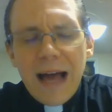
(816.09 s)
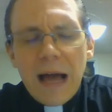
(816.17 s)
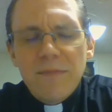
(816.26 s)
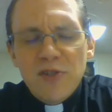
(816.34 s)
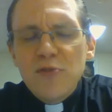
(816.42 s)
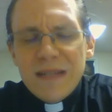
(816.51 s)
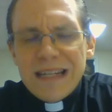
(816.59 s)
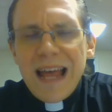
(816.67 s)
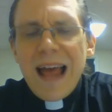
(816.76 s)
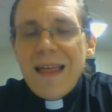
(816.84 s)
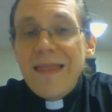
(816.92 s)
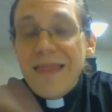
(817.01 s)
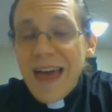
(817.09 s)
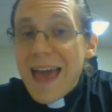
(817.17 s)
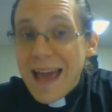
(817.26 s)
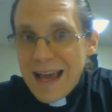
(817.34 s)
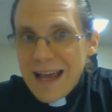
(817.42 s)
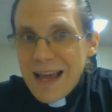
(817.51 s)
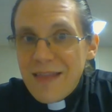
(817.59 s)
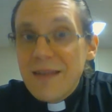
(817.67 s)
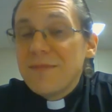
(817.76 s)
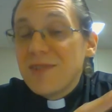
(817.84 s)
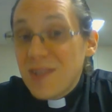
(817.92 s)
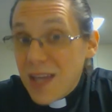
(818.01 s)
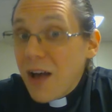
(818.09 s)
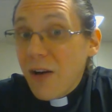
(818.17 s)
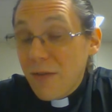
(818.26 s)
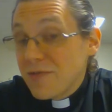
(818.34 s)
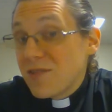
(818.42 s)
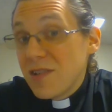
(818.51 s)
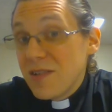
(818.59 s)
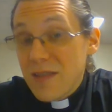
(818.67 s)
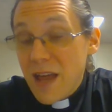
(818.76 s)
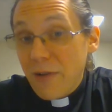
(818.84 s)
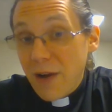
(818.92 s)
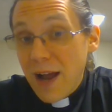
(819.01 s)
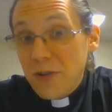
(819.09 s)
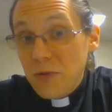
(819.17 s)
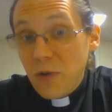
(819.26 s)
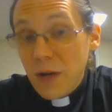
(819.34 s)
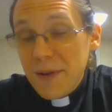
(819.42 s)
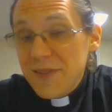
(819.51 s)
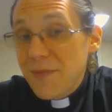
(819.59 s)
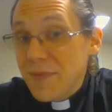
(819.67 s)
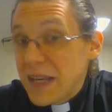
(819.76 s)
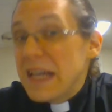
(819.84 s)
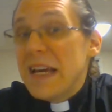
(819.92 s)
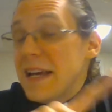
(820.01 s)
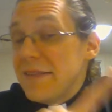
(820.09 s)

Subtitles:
I do mean they themselves never had to worry about something.